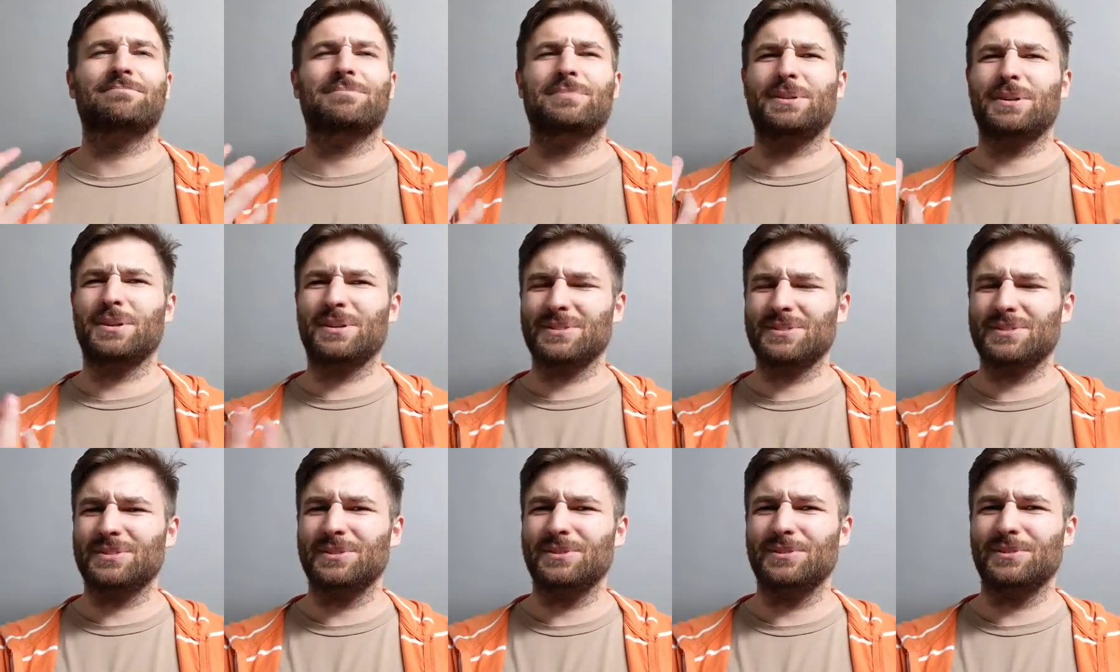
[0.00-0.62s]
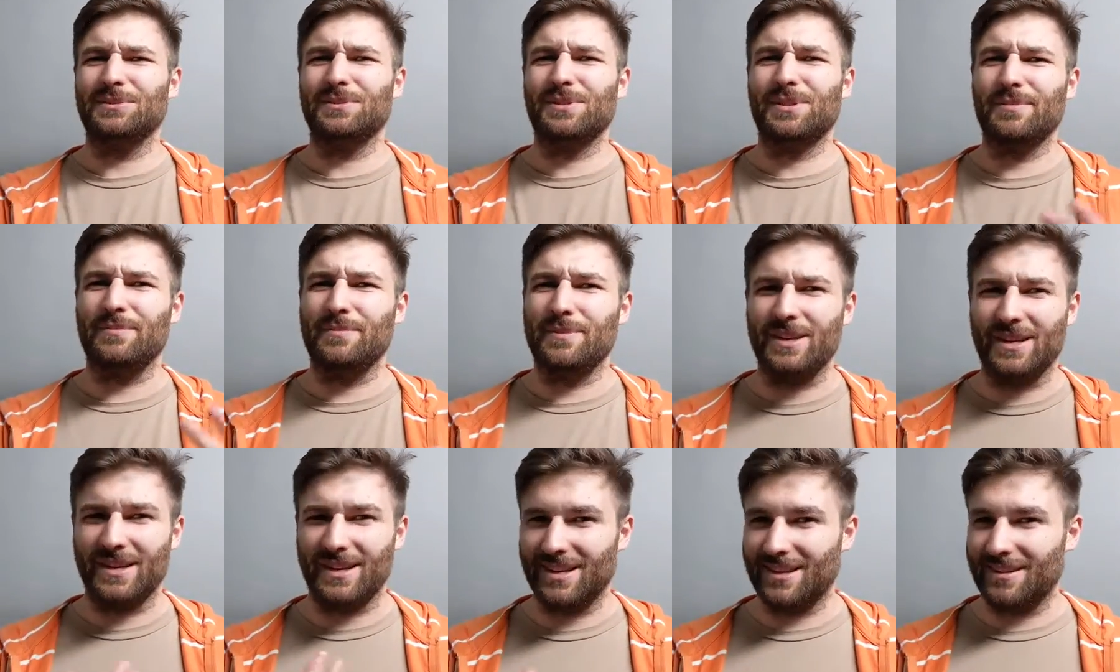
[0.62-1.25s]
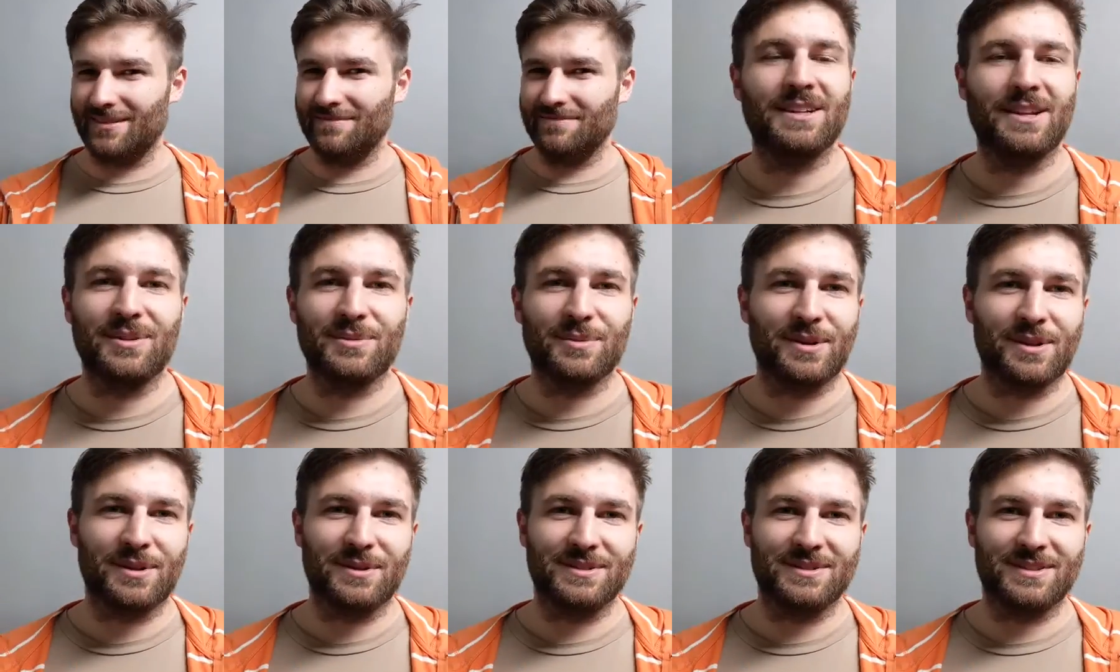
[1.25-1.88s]
but also the me. It's
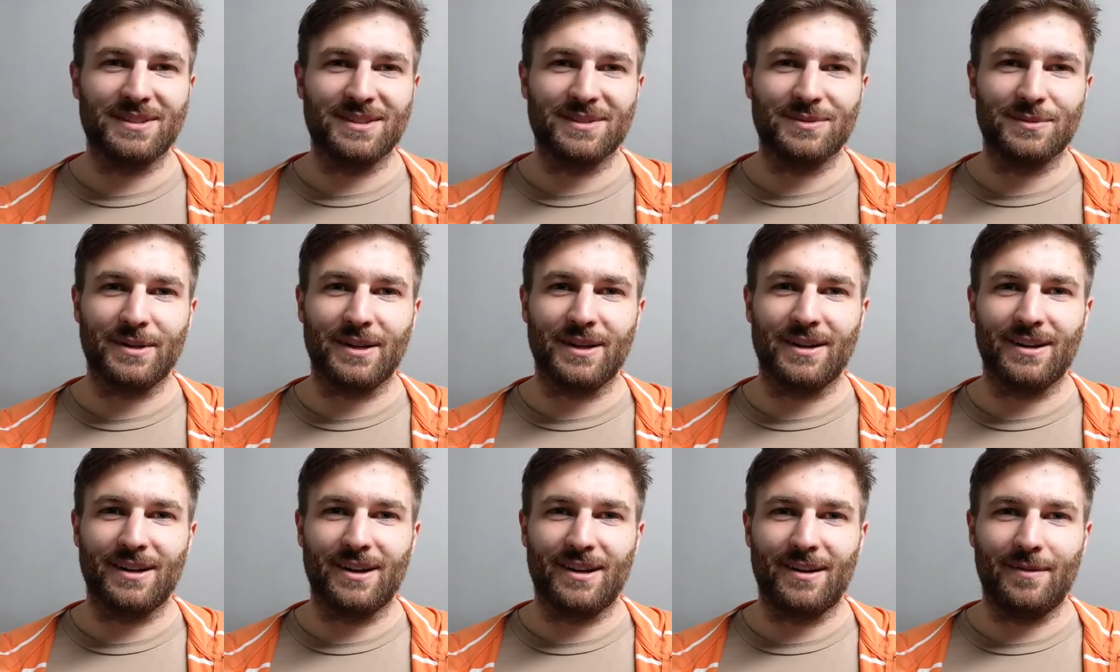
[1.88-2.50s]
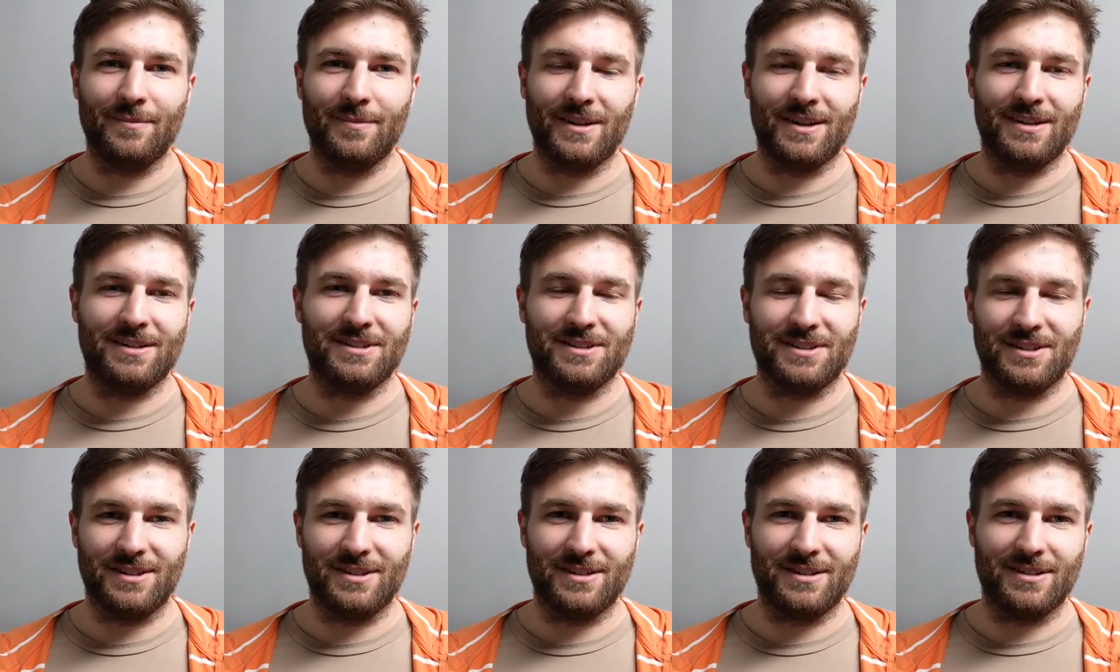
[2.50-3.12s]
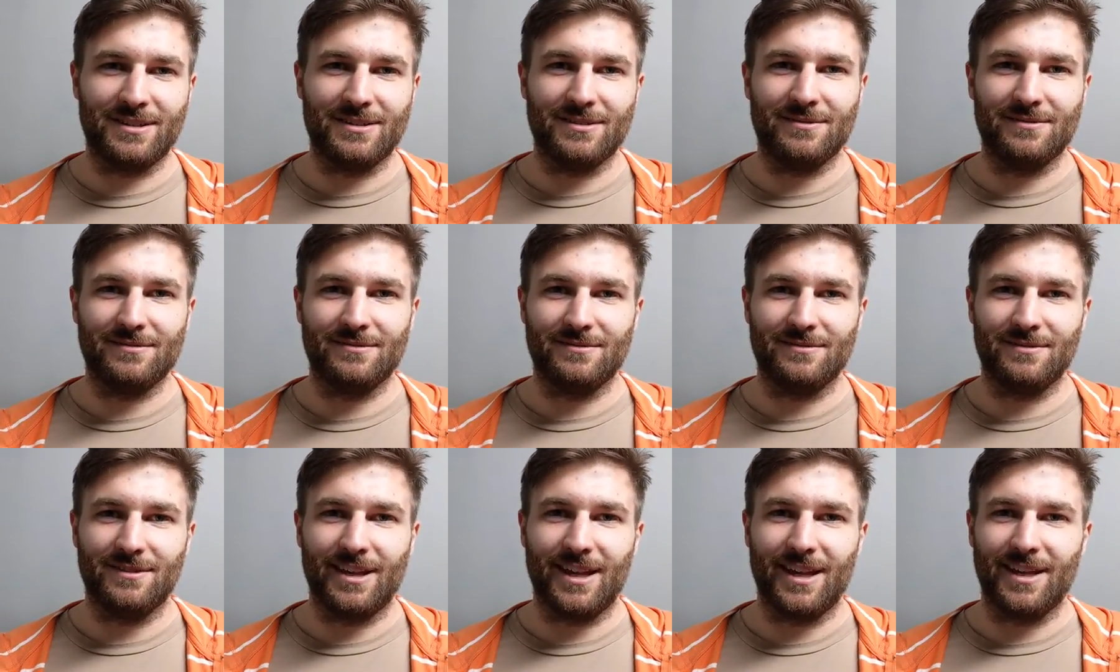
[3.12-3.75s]
another one of those things where I'm not sure
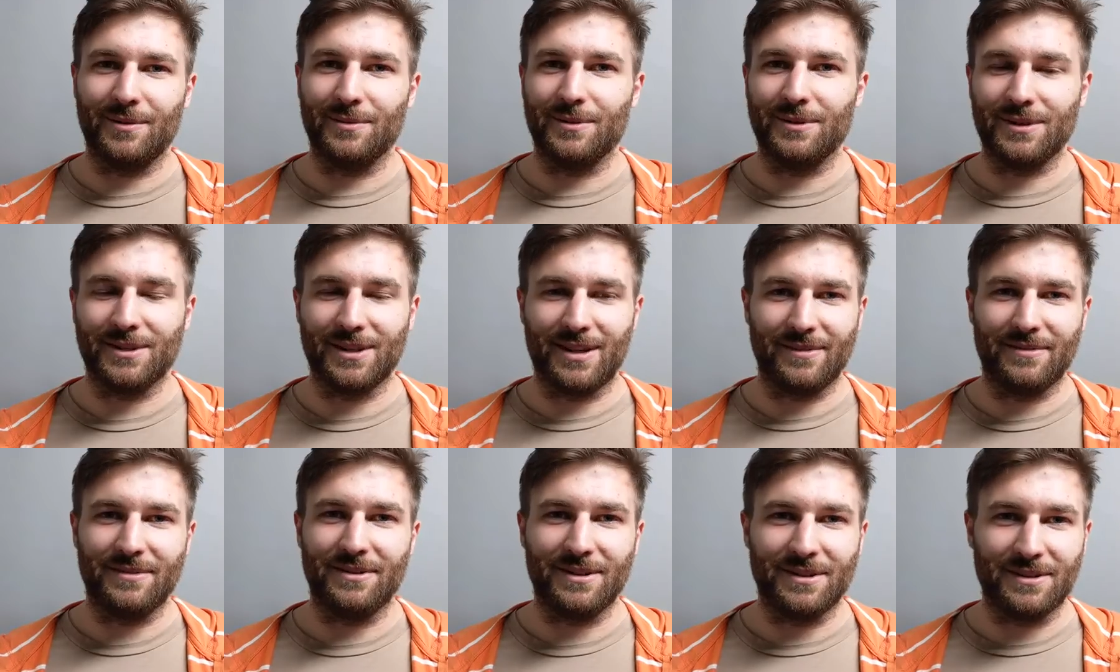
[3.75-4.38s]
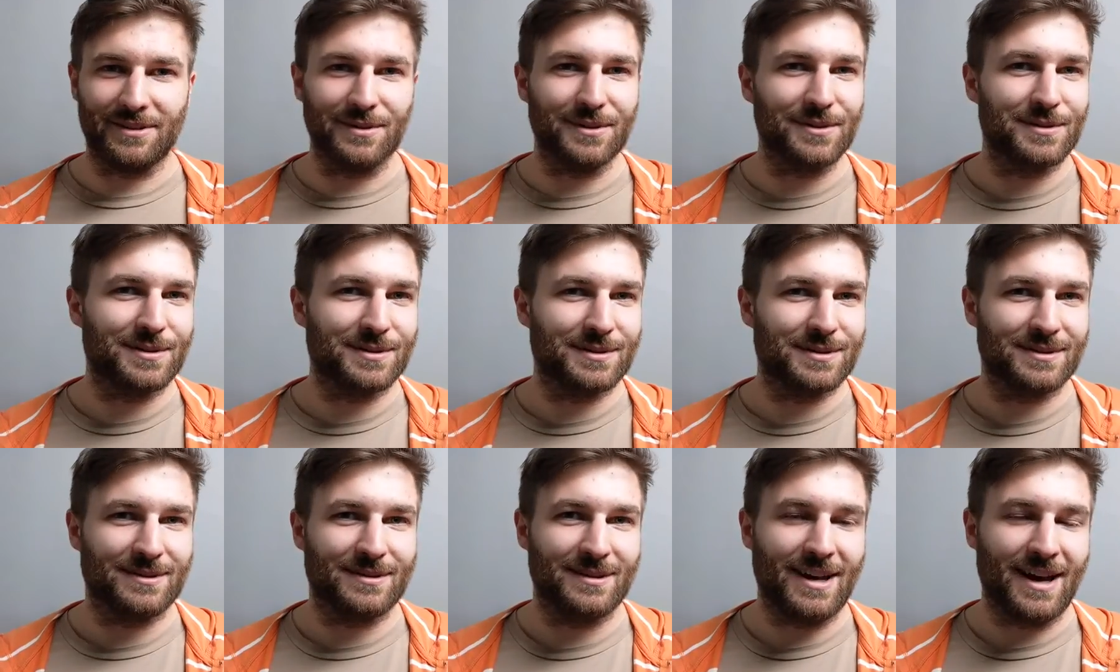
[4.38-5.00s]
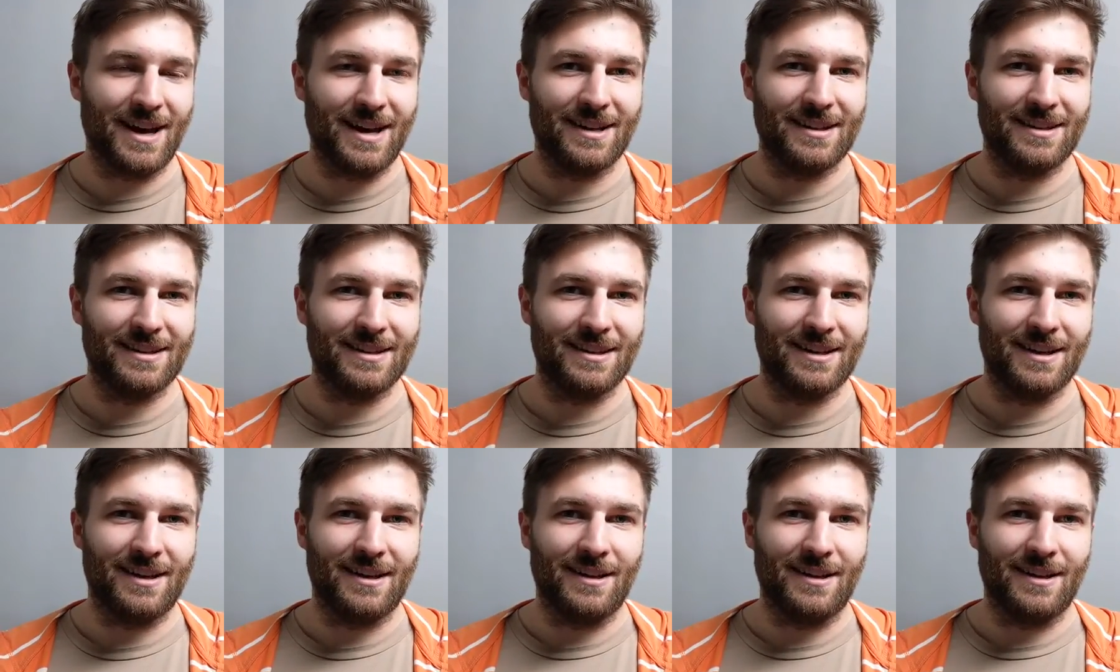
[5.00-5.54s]
anyone could ever deduce that,